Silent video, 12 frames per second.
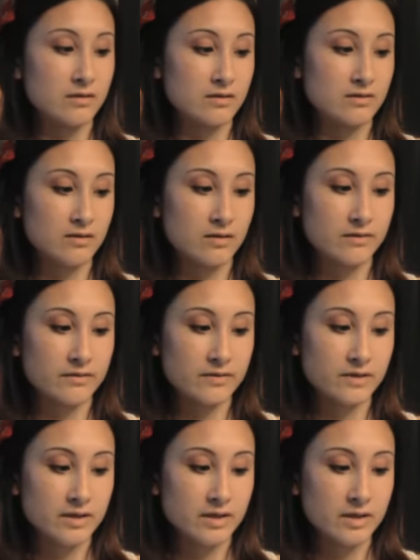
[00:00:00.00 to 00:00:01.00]
on or
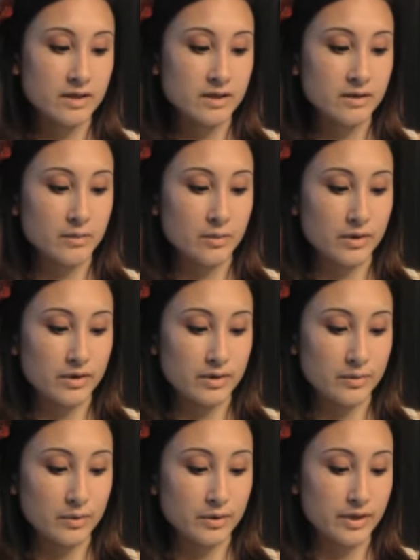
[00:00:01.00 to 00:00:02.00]
off while
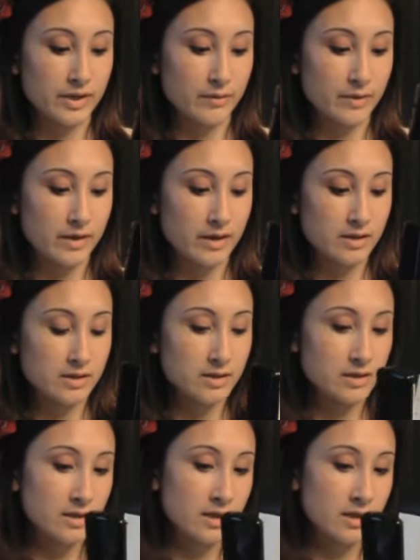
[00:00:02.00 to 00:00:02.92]
you're working with it.